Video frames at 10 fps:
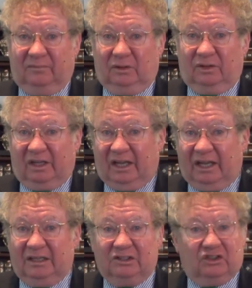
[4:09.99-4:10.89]

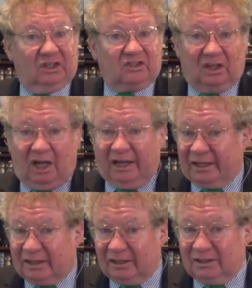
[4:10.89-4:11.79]
okay, just
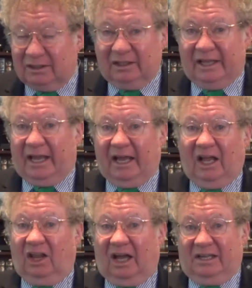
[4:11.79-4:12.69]
like the
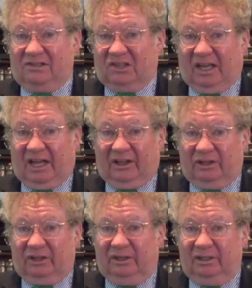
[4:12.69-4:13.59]
Allies
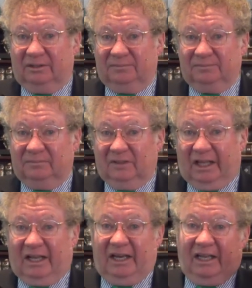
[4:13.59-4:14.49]
gathered
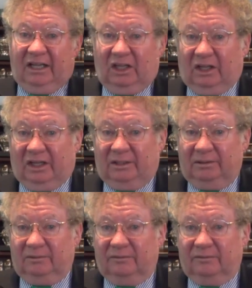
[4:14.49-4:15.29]
in England